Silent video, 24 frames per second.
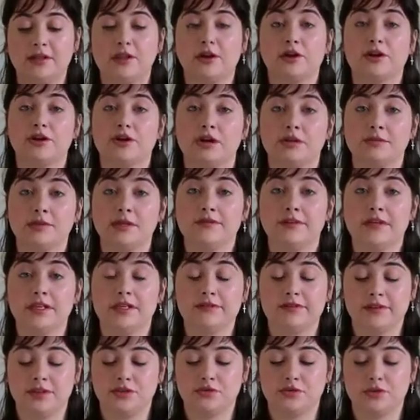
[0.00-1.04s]
there are groups of
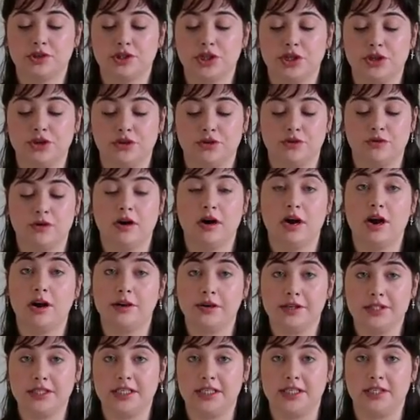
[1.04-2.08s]
individuals who,
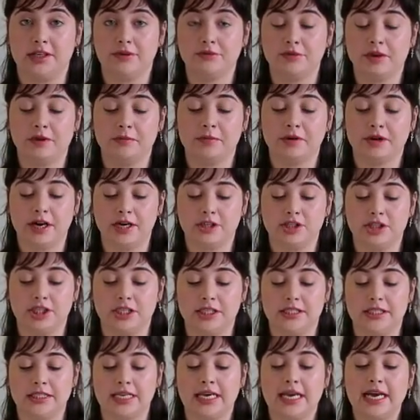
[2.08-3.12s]
understanding the
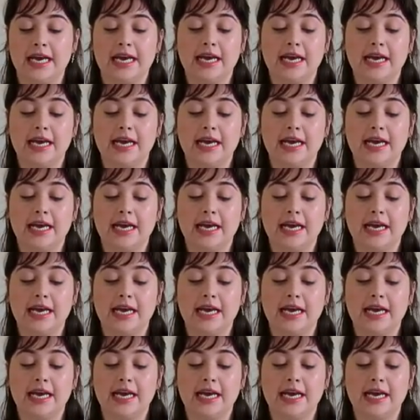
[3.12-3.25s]
repercussions,